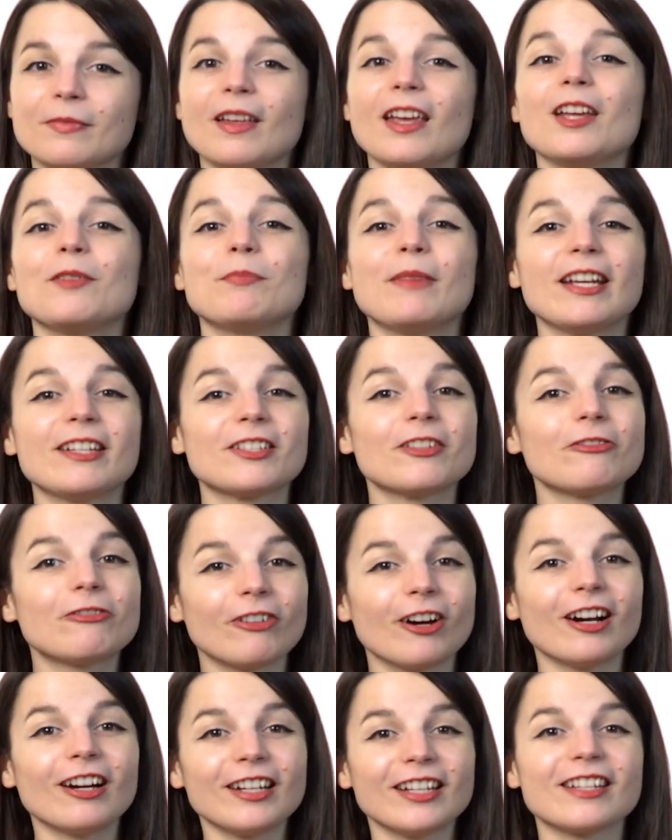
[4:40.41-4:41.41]
It makes it
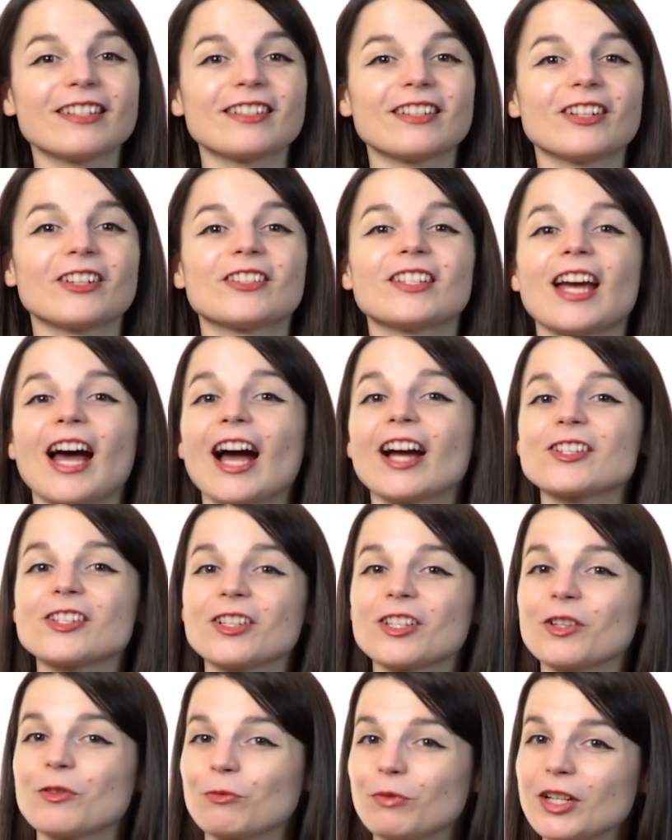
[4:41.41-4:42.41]
far easier to
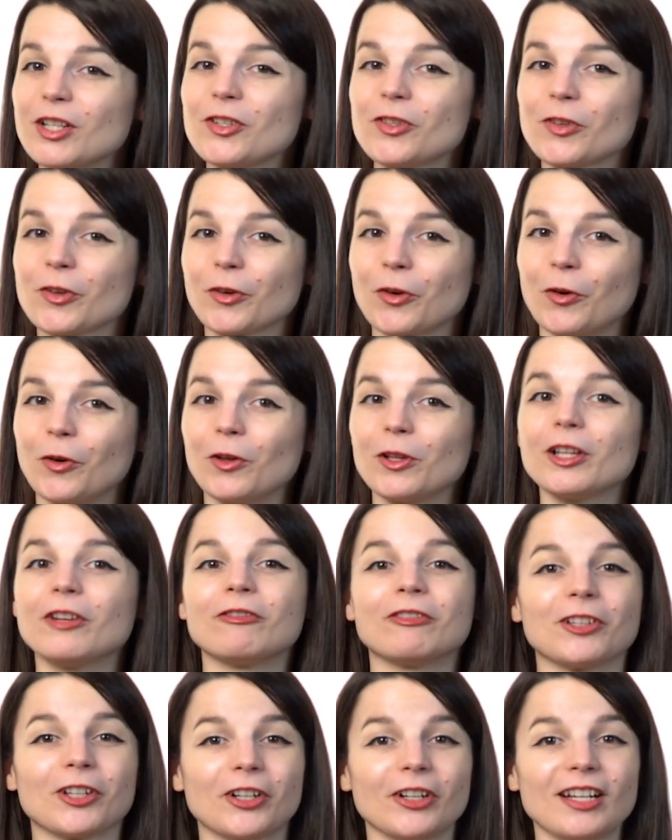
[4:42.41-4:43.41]
actually reach your goal of
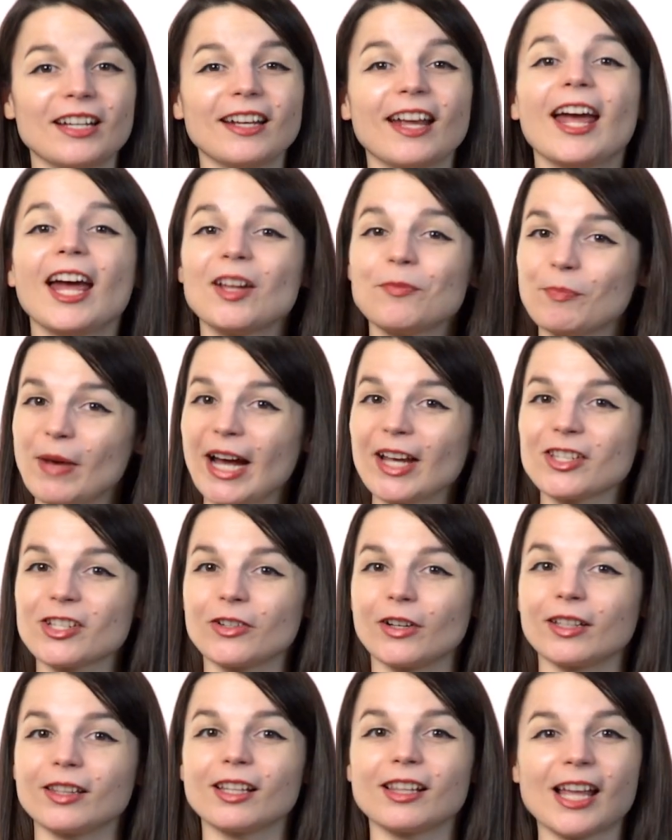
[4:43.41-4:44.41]
learning and
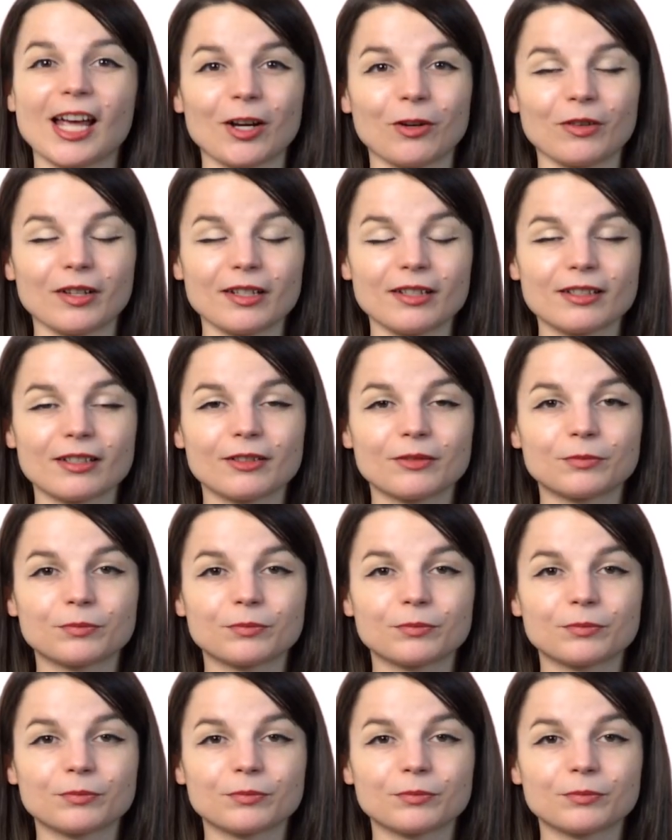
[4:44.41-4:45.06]
mastering the language.